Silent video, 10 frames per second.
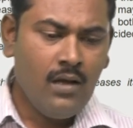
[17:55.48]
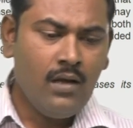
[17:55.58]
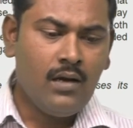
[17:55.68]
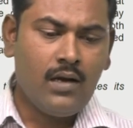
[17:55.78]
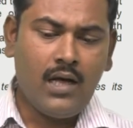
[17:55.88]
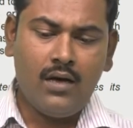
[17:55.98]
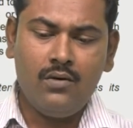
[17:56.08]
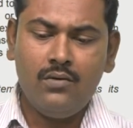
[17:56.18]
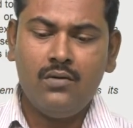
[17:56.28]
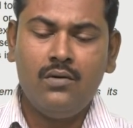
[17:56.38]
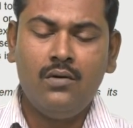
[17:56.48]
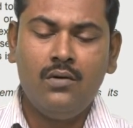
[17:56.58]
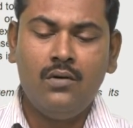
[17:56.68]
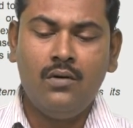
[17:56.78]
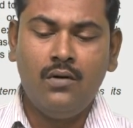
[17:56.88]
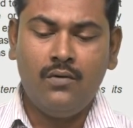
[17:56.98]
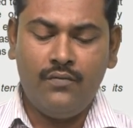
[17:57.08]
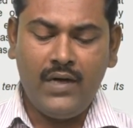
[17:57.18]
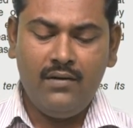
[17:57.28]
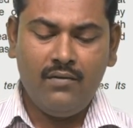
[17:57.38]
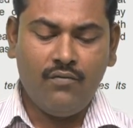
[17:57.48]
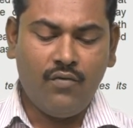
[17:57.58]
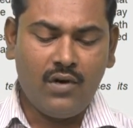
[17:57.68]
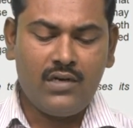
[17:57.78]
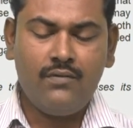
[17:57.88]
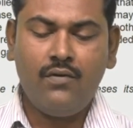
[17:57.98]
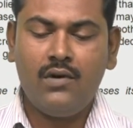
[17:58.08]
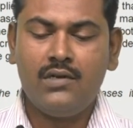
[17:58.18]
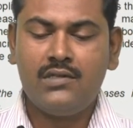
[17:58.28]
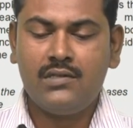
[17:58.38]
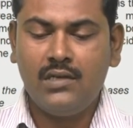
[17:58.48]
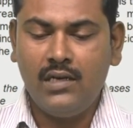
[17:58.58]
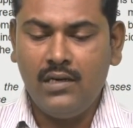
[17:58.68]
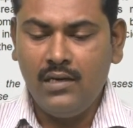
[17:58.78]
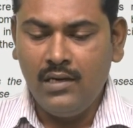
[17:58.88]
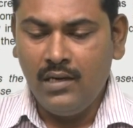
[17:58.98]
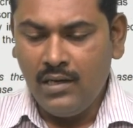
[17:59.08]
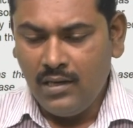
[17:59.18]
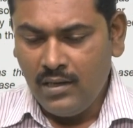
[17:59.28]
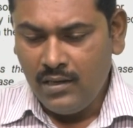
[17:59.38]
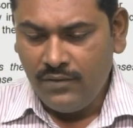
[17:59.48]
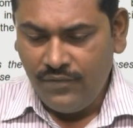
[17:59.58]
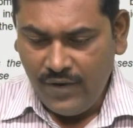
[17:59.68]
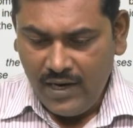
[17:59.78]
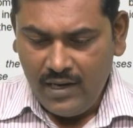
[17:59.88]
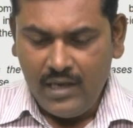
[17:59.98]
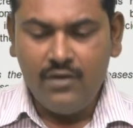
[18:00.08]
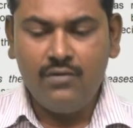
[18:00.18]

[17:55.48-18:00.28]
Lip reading: Now when water was fed into the